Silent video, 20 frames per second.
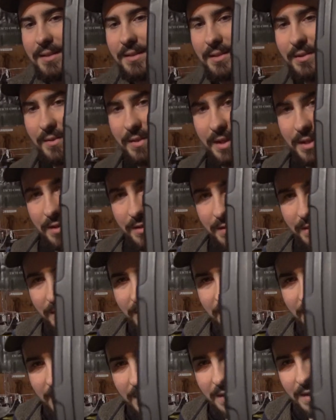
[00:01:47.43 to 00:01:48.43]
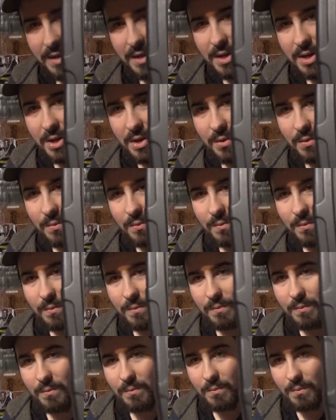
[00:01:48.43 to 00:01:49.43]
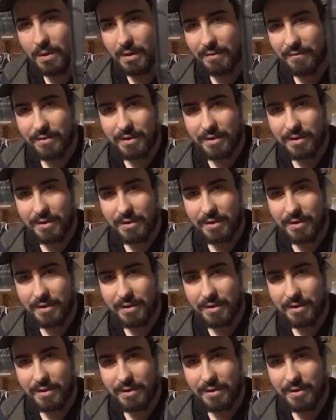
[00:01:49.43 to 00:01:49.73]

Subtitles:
So here's one of